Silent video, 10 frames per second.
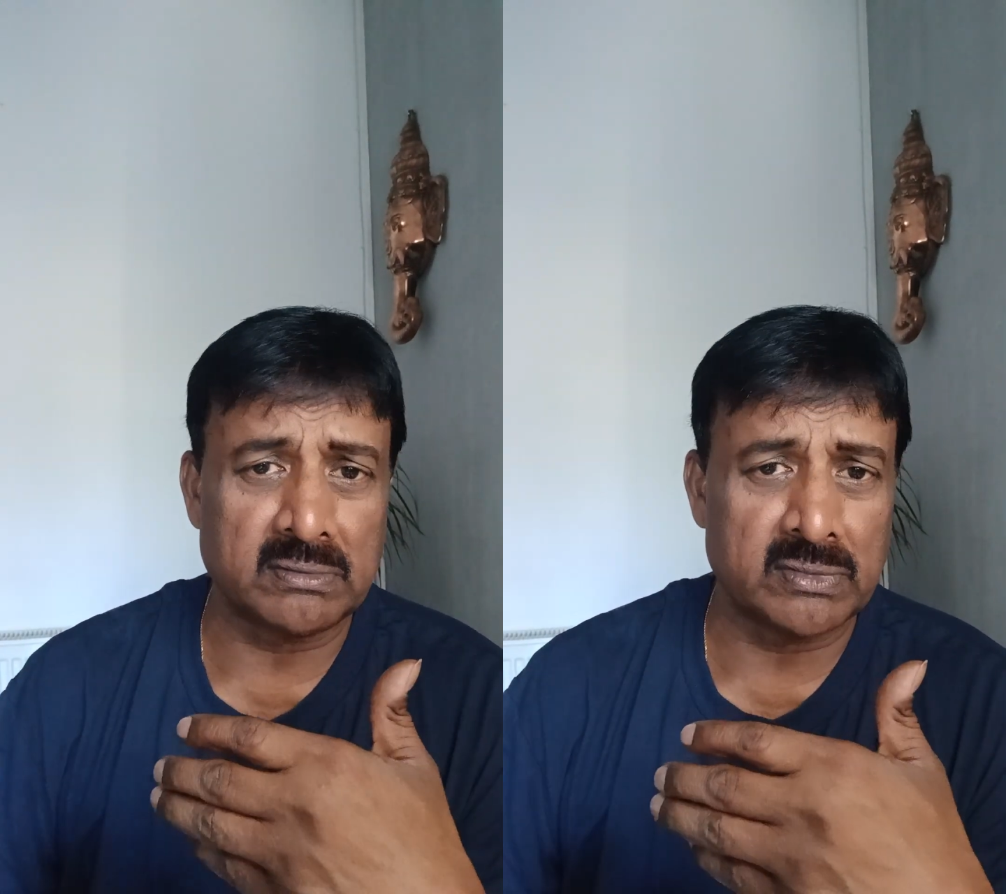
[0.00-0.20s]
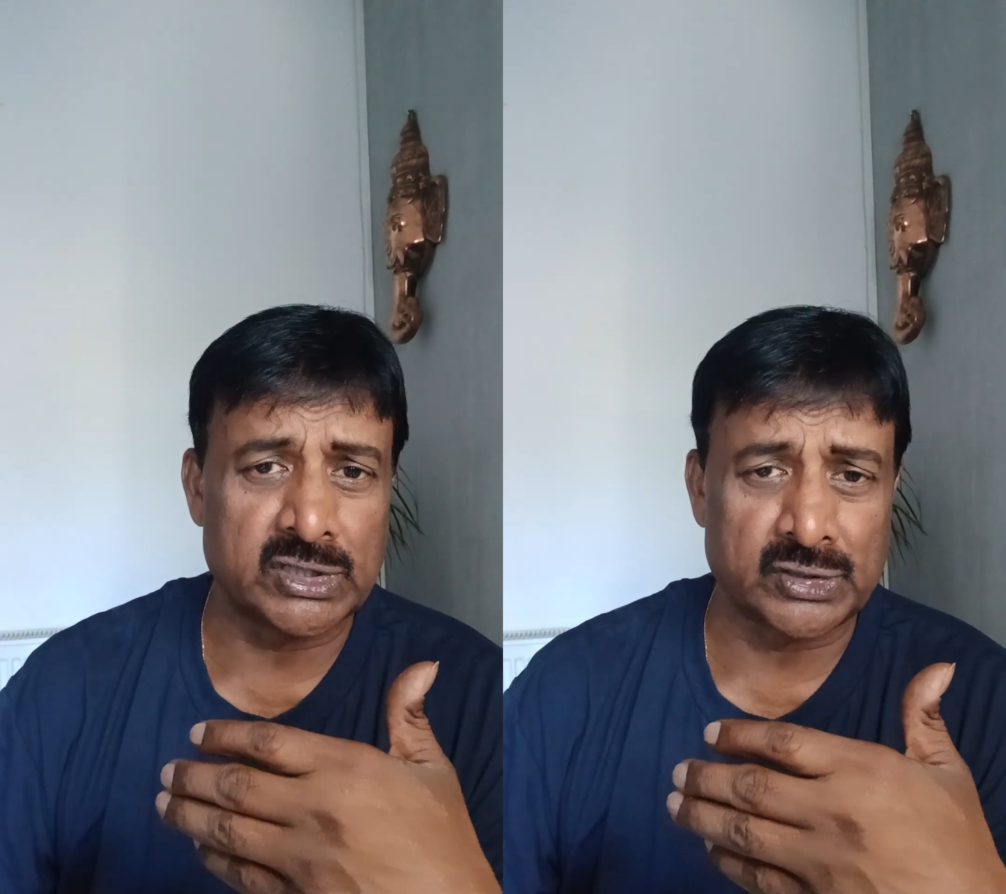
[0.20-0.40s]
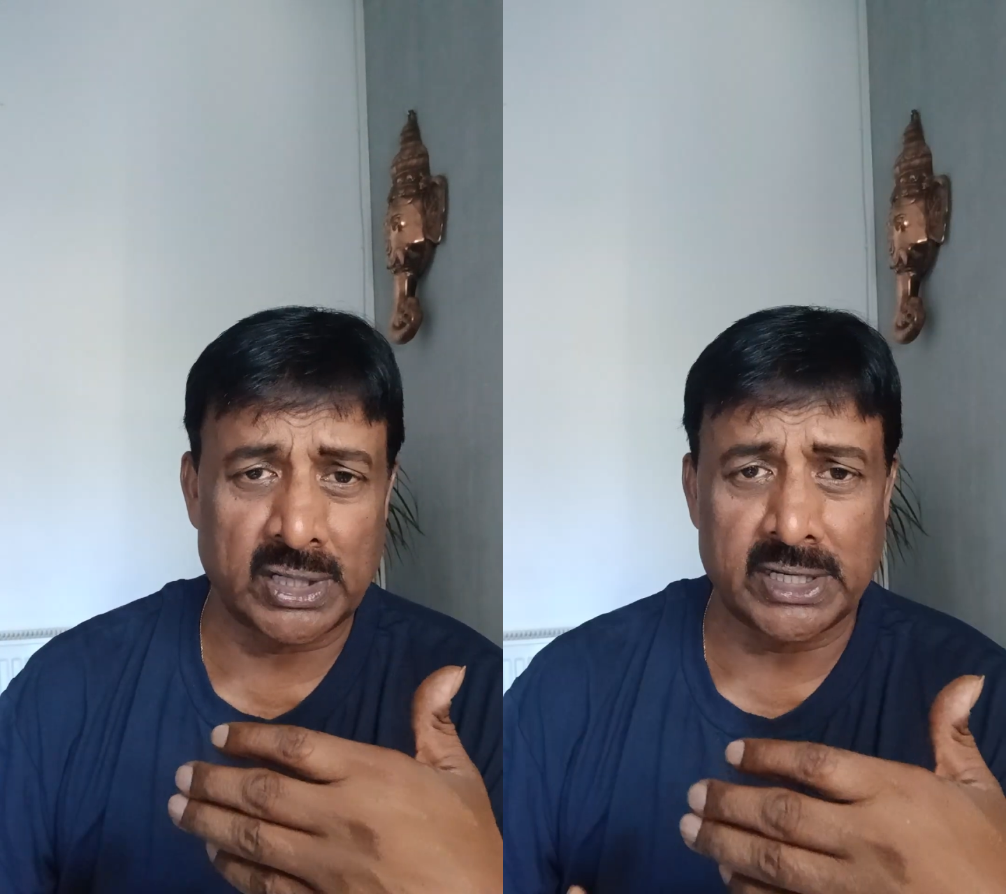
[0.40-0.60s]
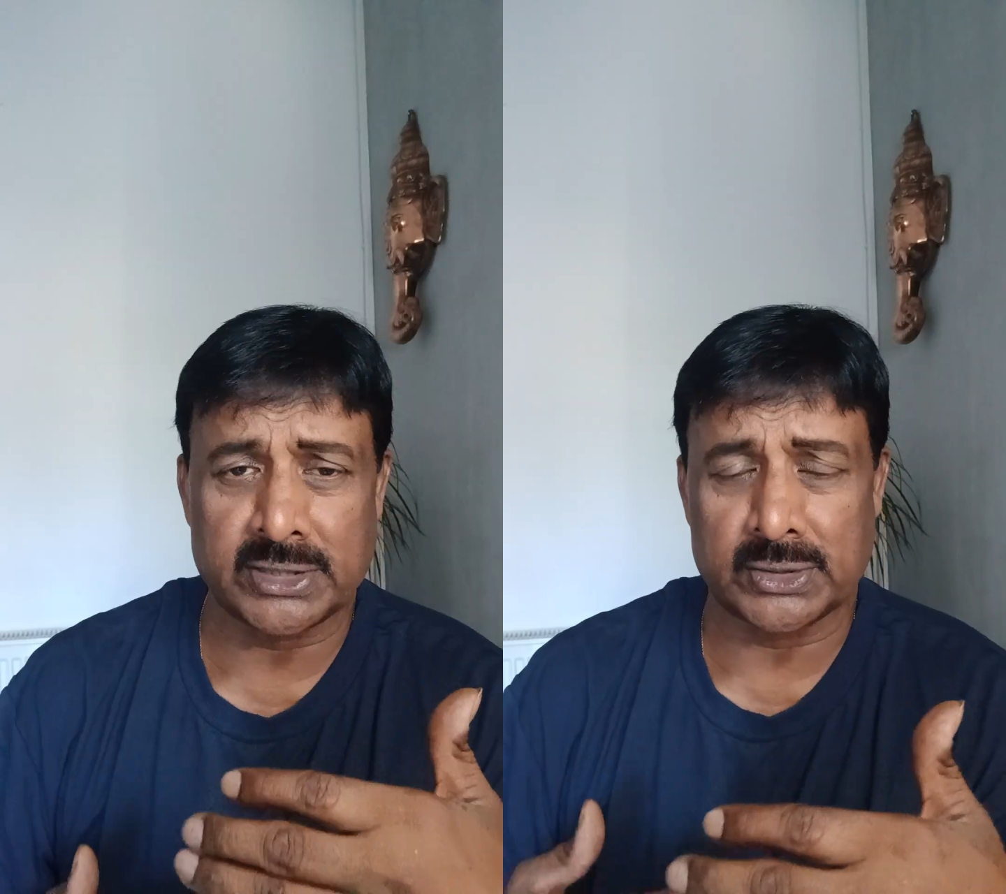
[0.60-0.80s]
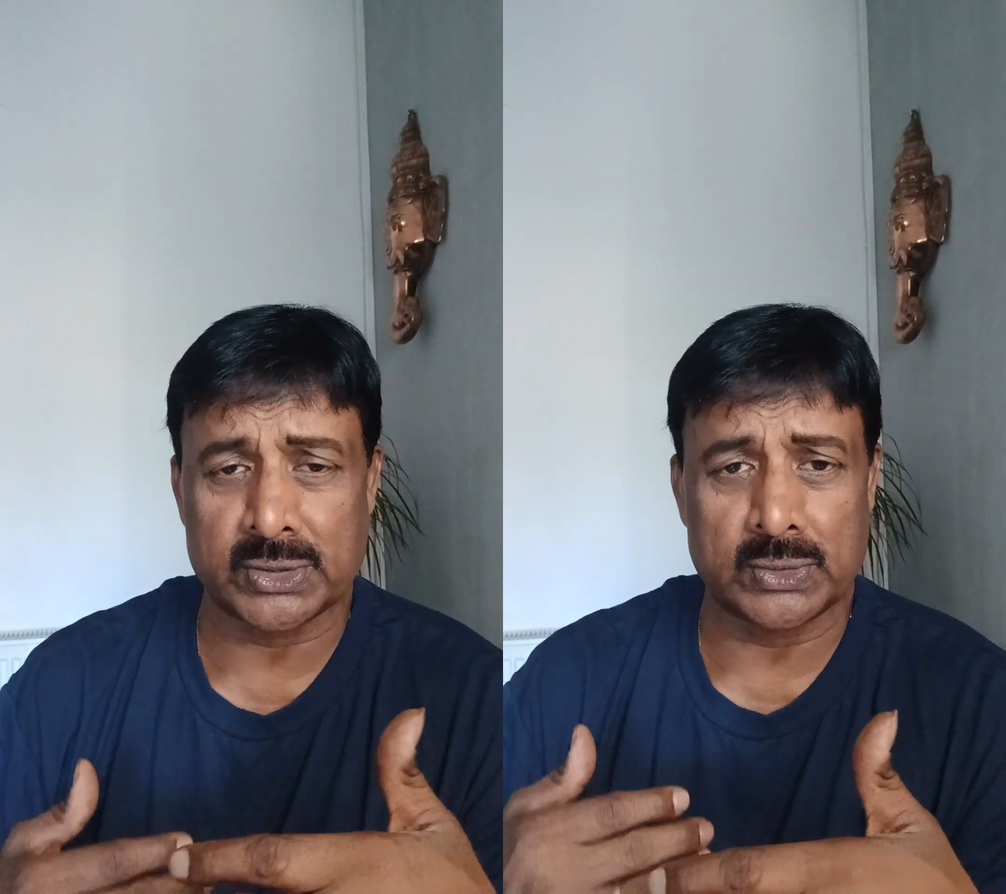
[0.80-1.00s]
which is
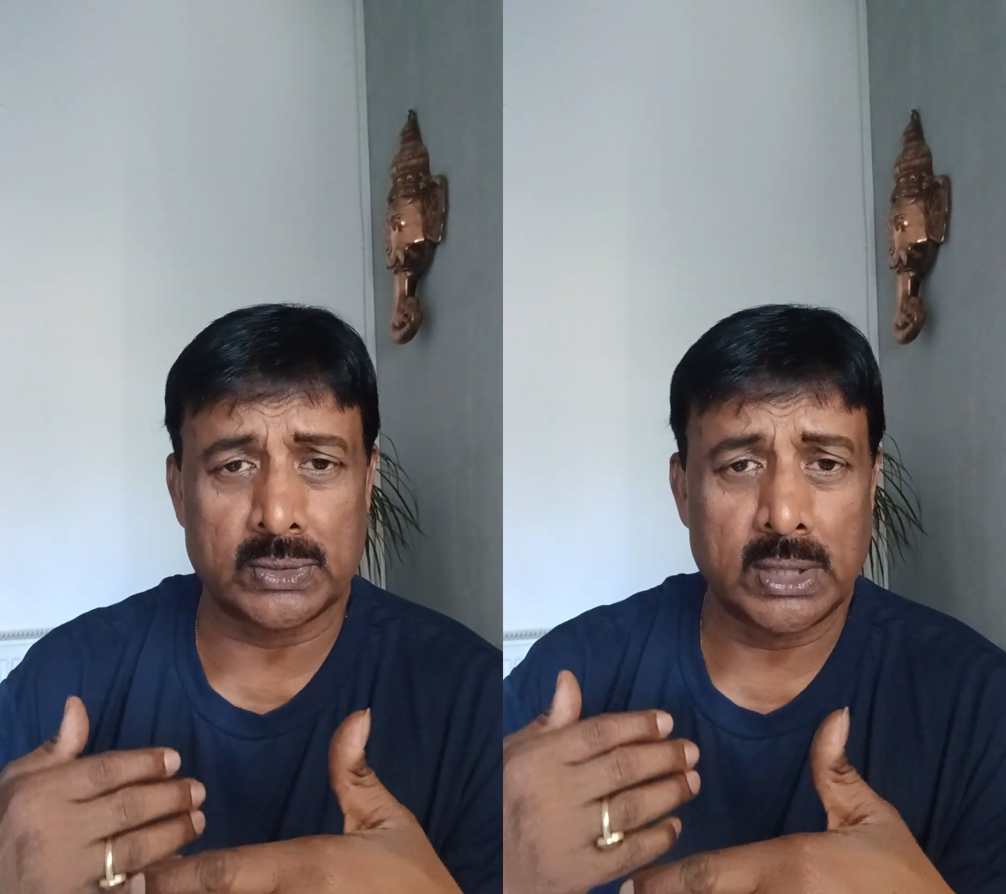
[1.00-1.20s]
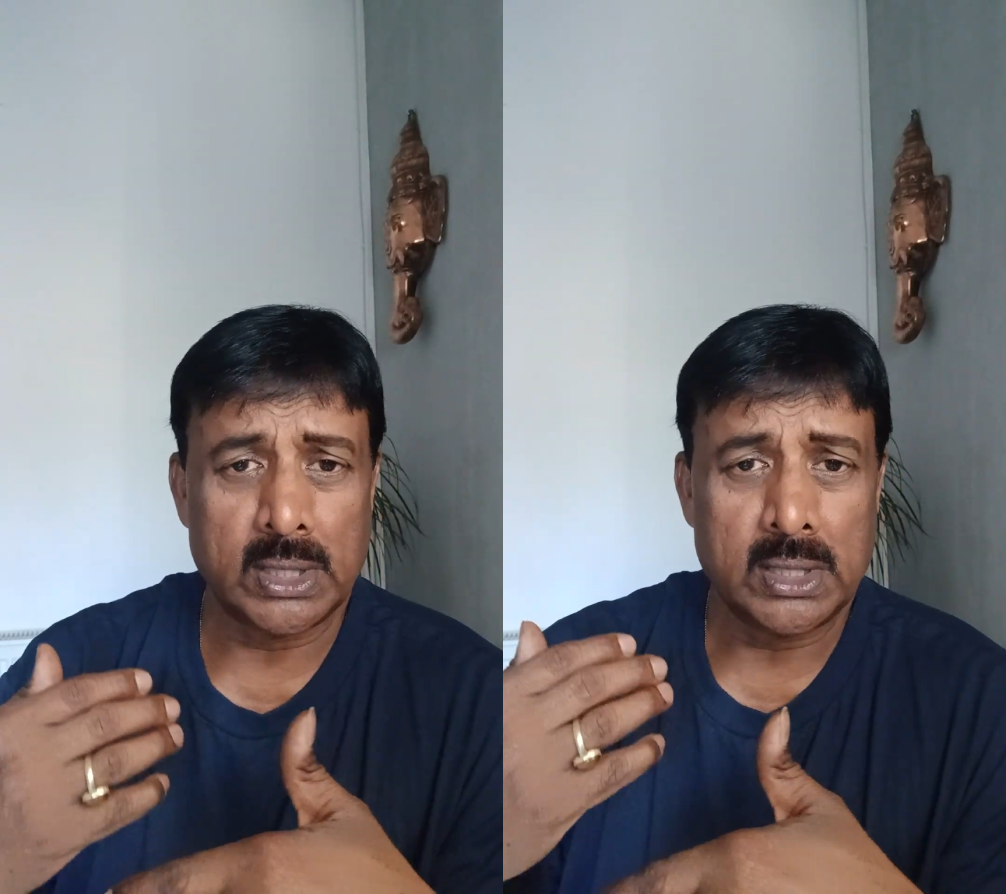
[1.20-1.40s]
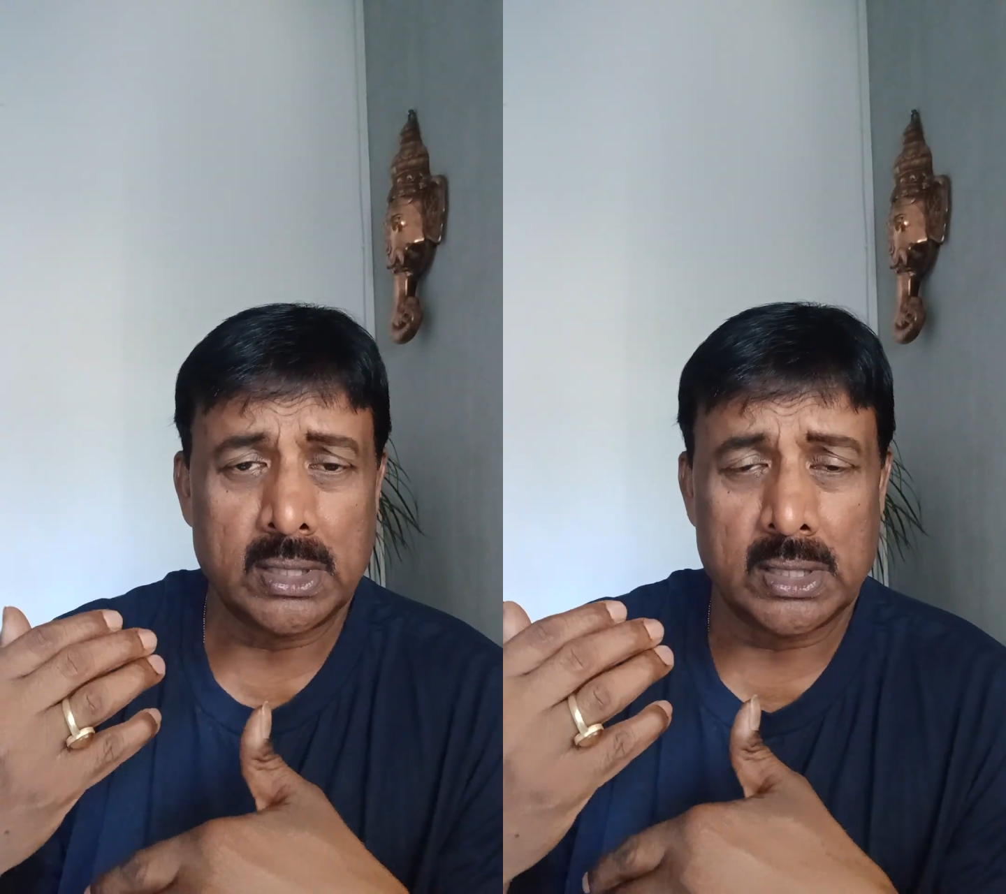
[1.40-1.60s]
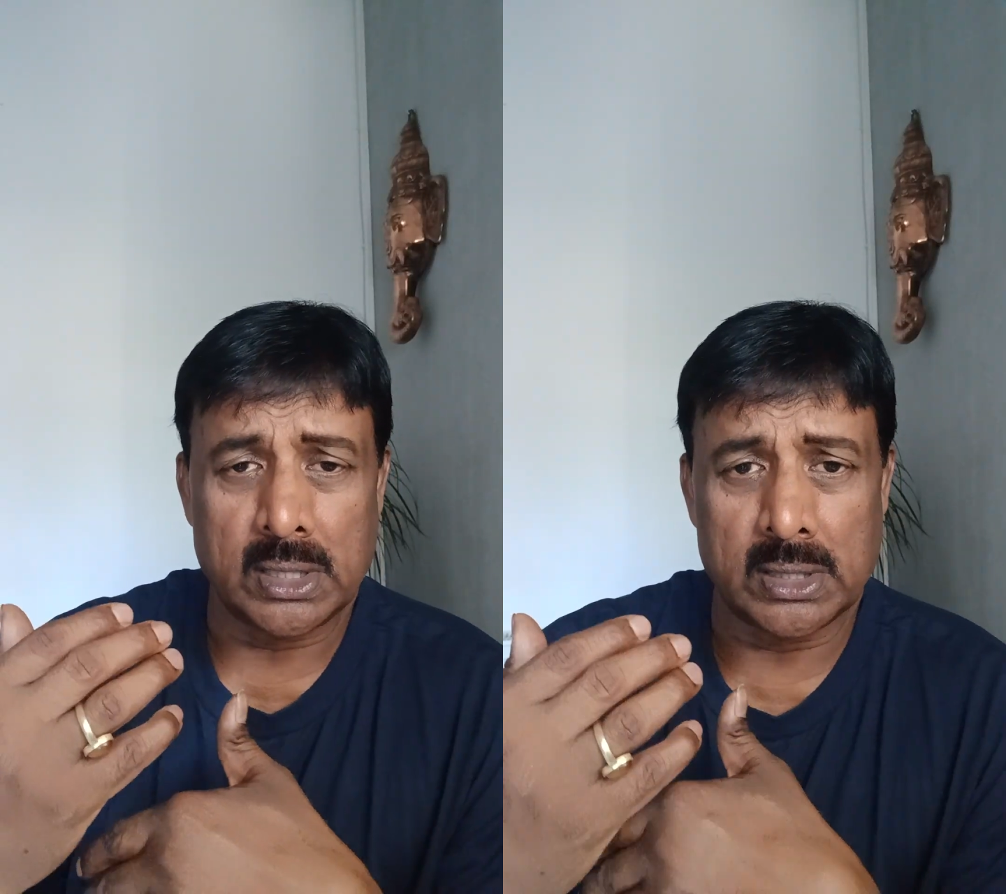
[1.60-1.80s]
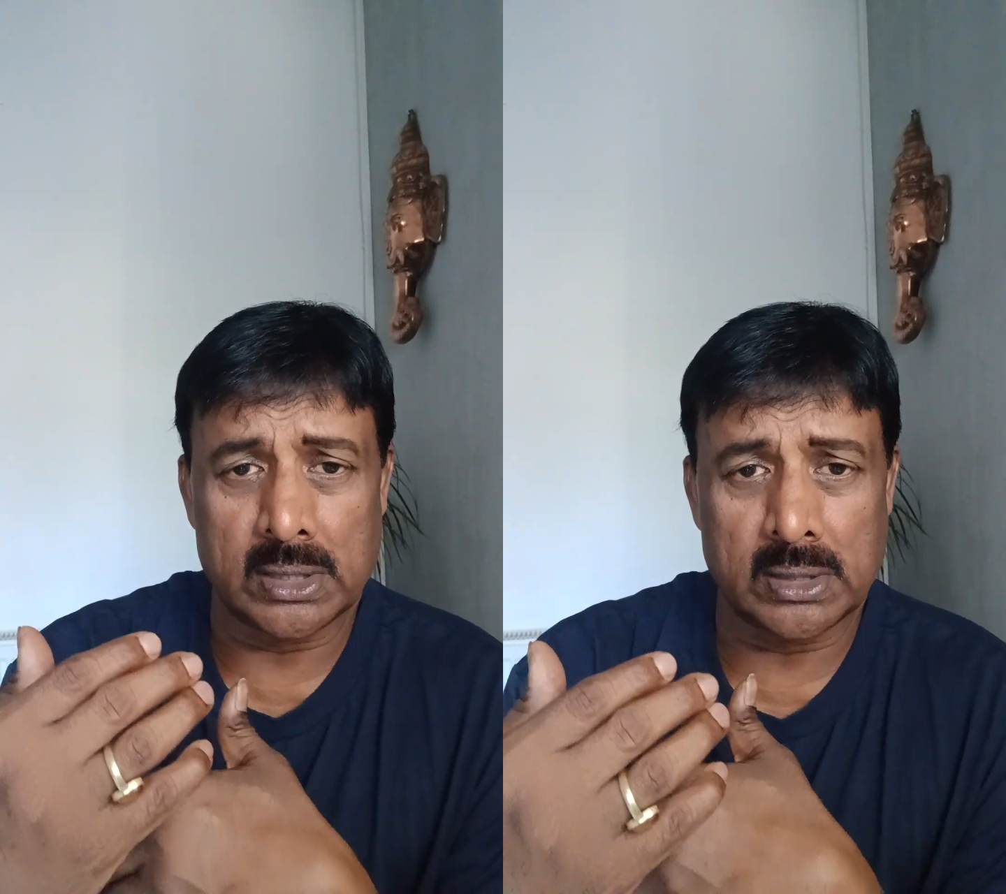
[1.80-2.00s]
related to
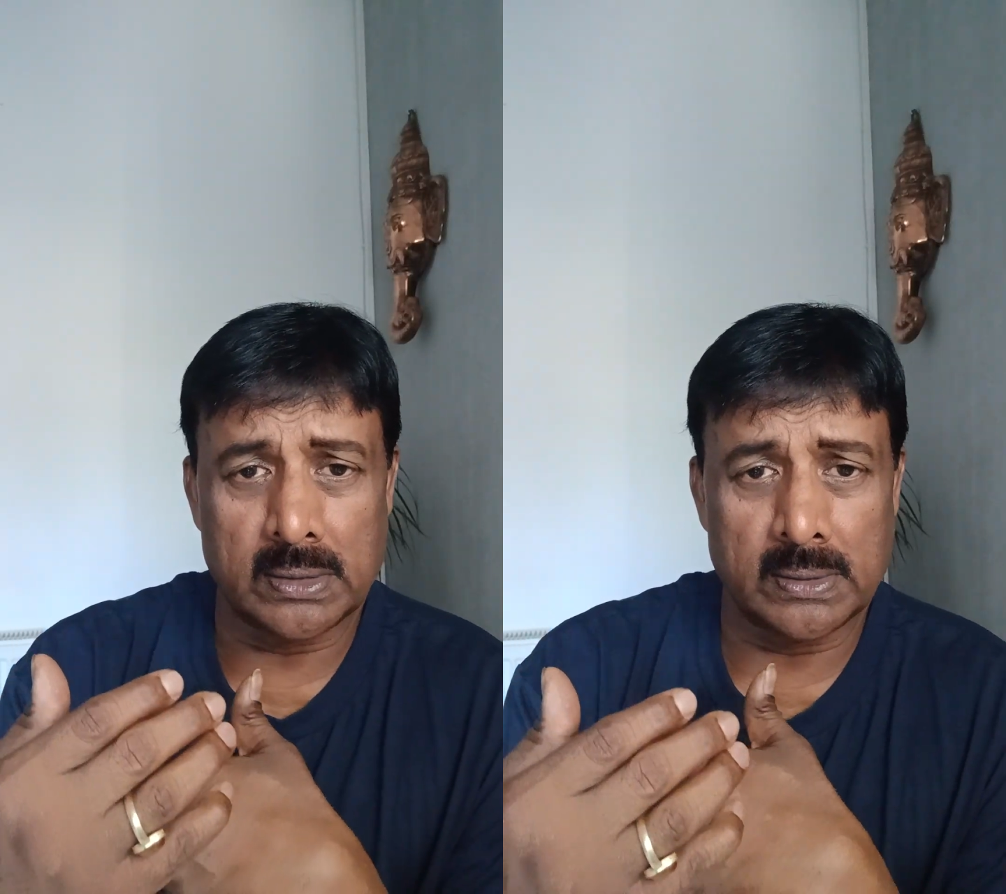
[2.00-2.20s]
uh,